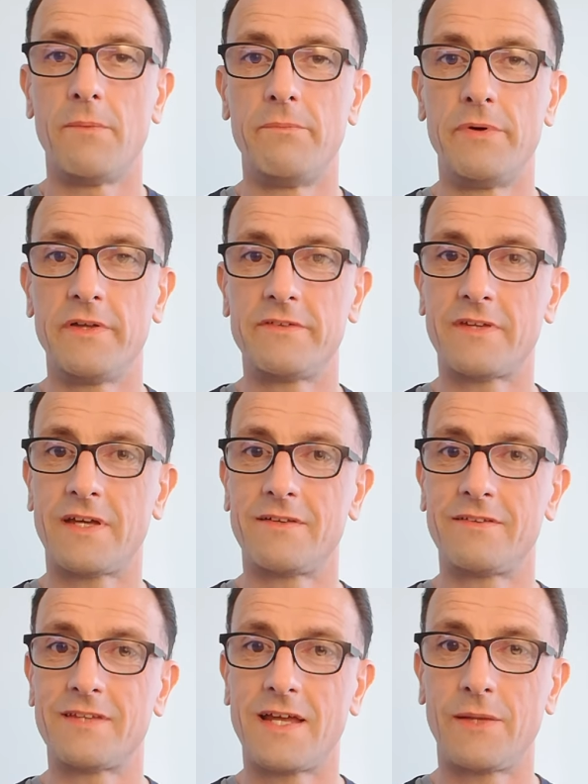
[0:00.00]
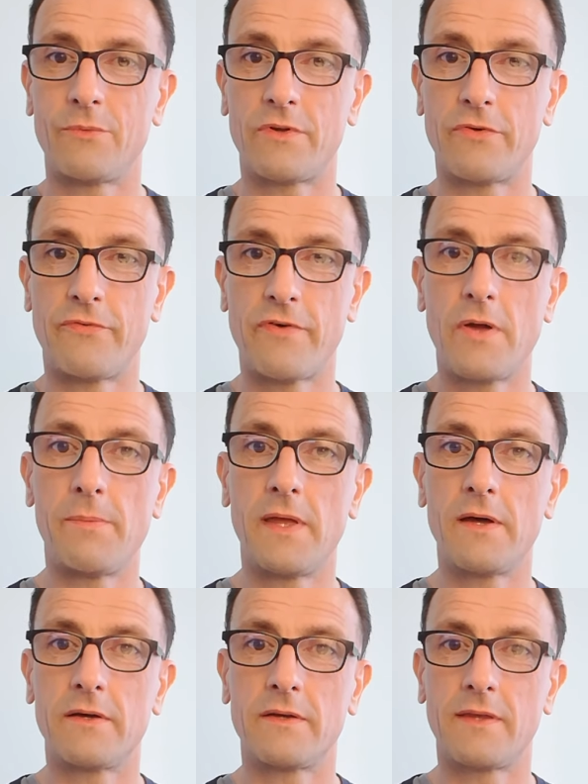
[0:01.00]
But understanding what a
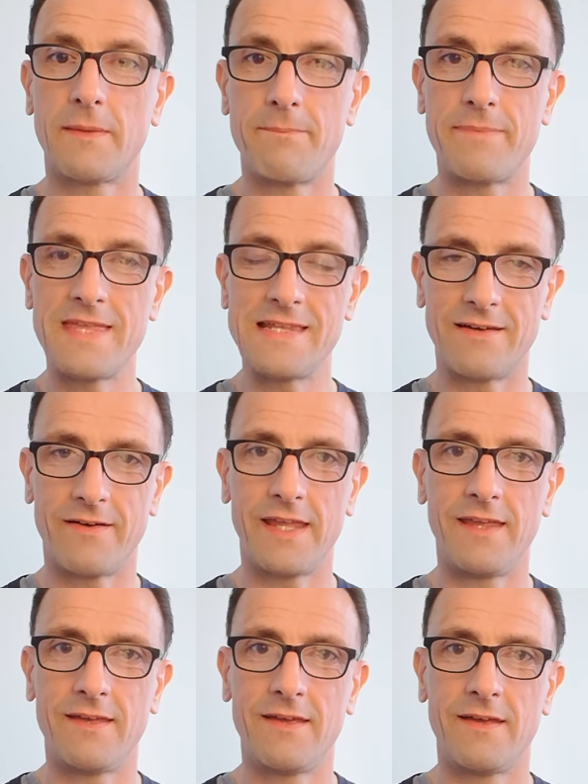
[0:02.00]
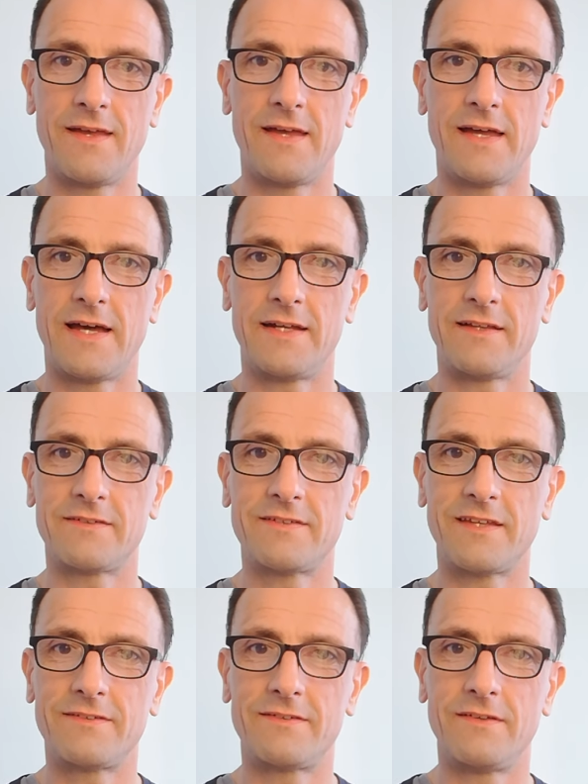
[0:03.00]
phobia can be like, an
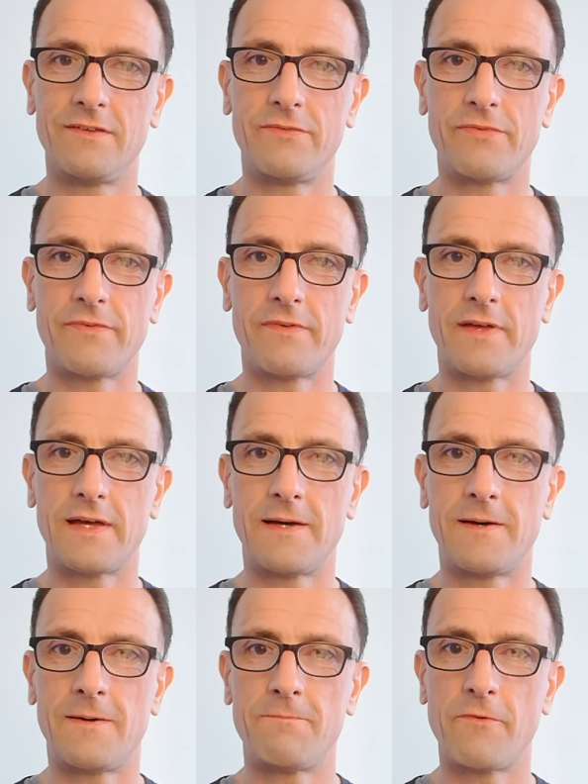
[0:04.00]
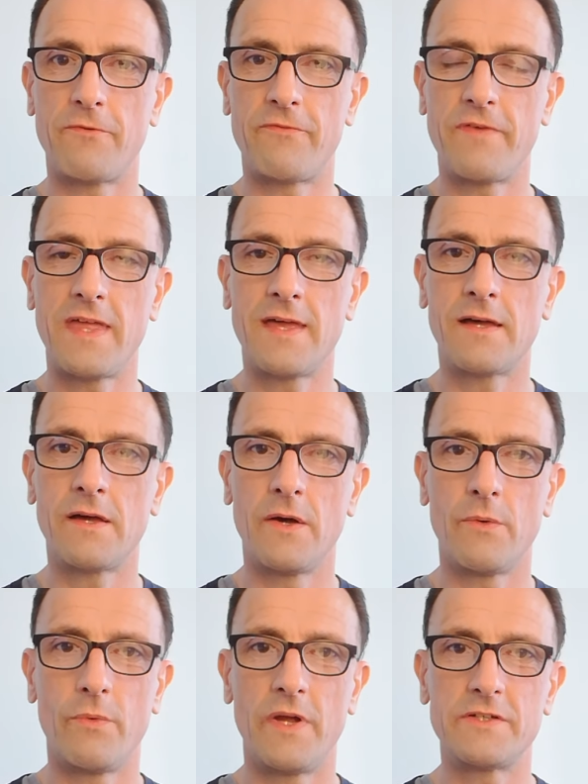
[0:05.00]
excessive fear,
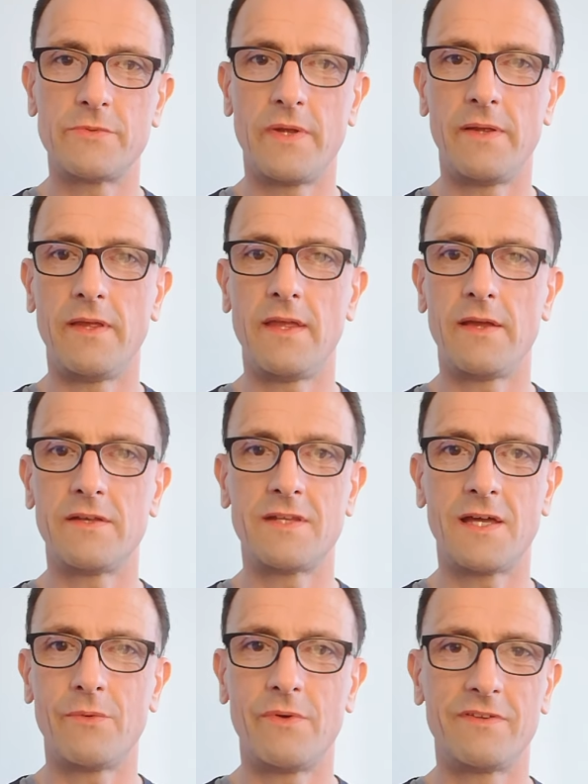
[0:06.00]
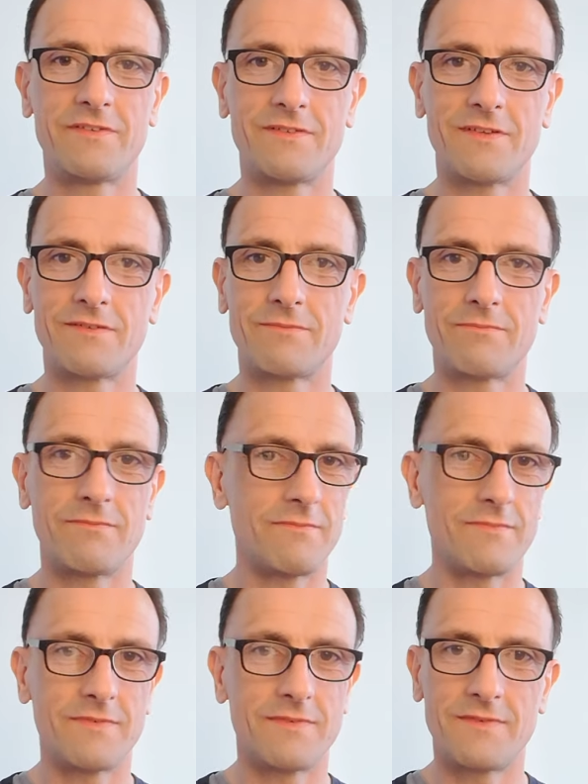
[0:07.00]
which we know is just
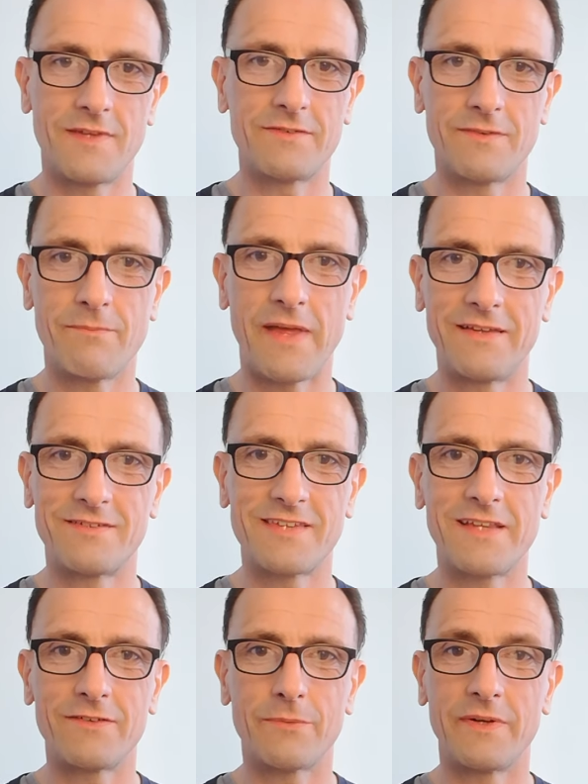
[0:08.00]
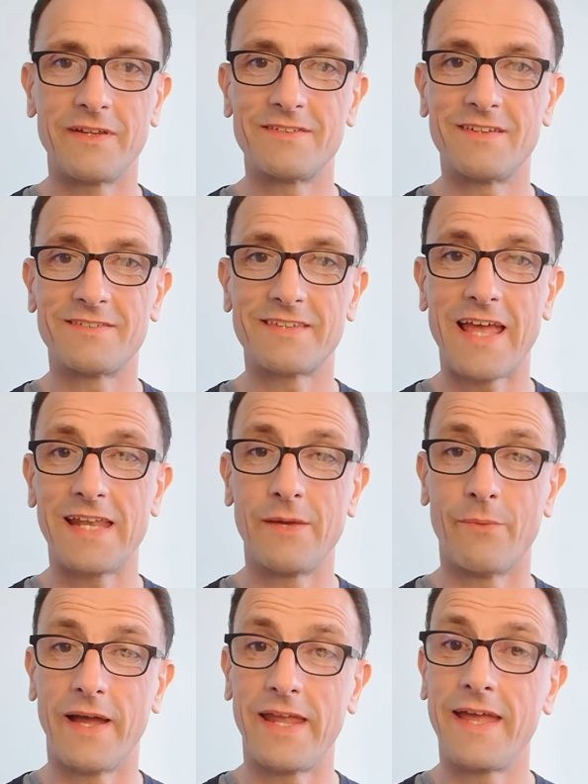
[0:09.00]
doesn't make sense but exists
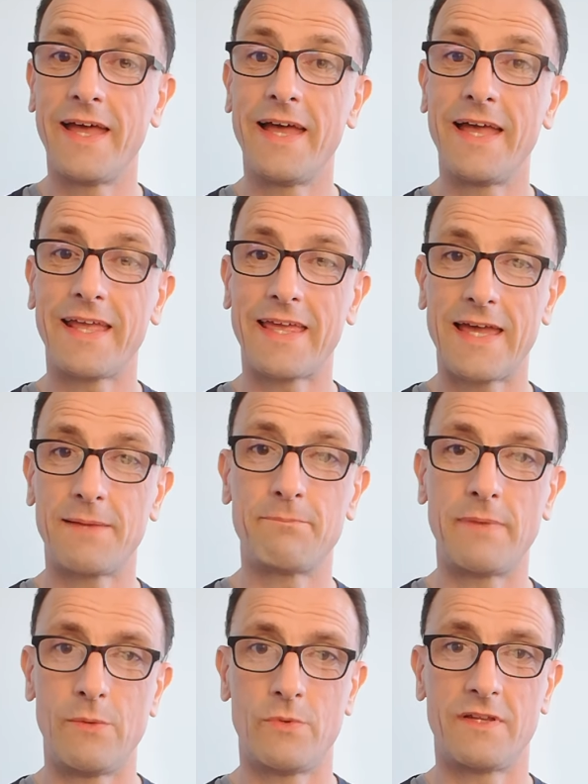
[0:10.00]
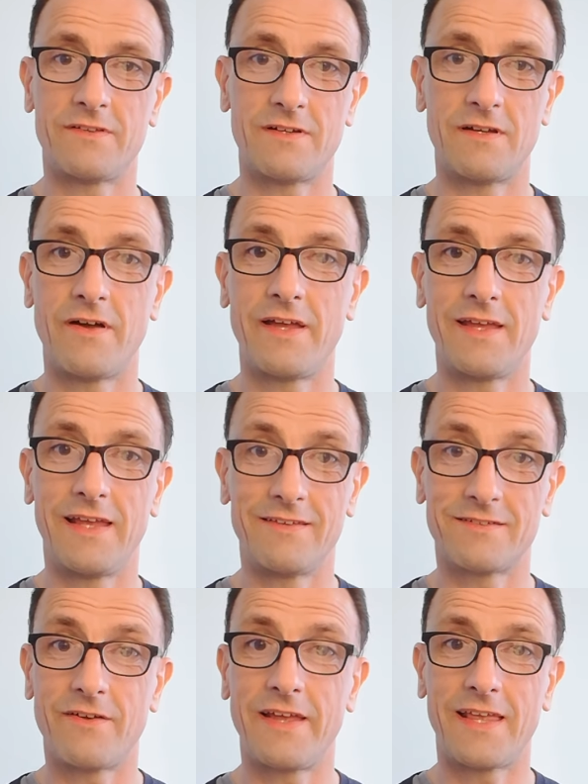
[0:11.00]
anyway, can be what
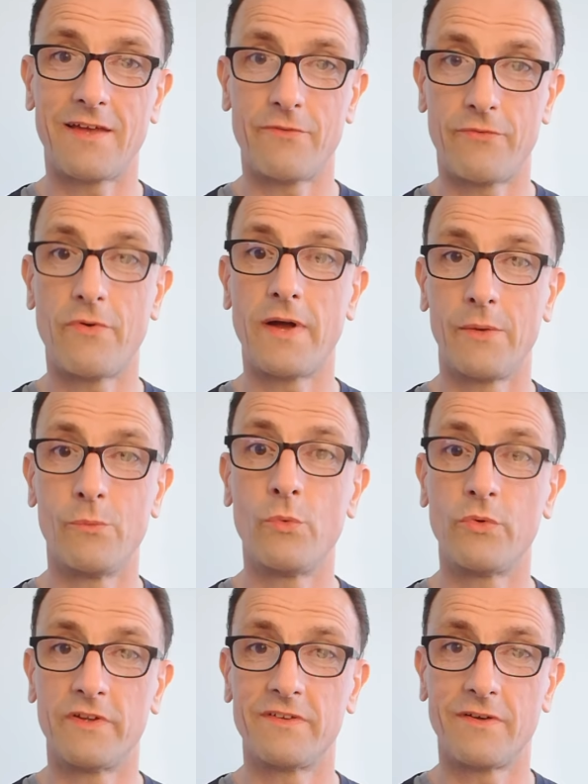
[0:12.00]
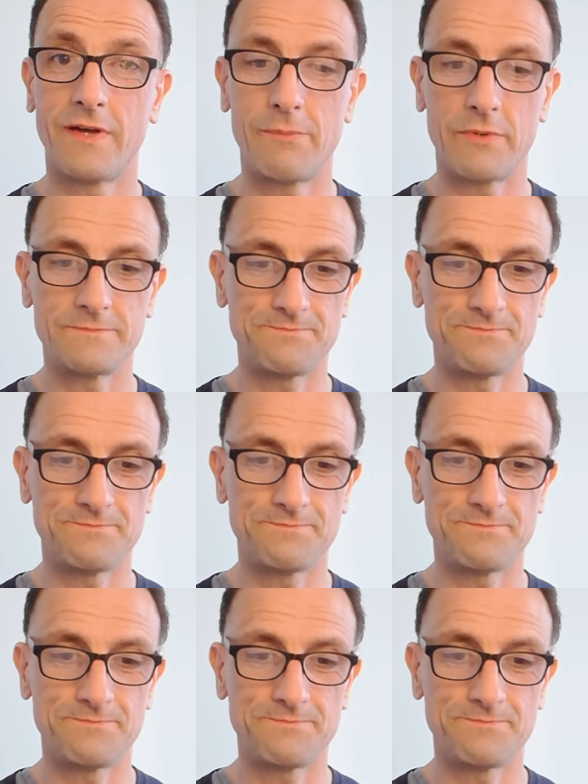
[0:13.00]
is like for a water type.